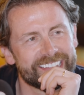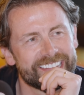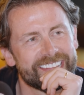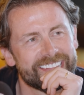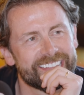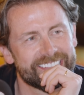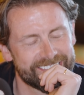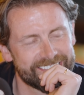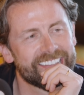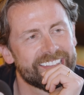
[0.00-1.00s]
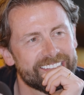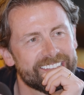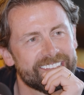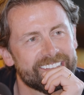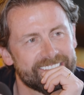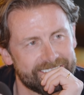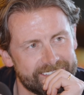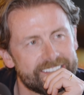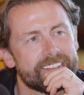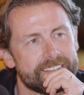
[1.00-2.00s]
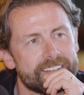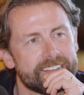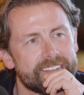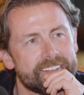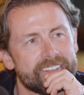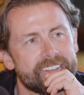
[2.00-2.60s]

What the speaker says: a lot of coaches leave in the time,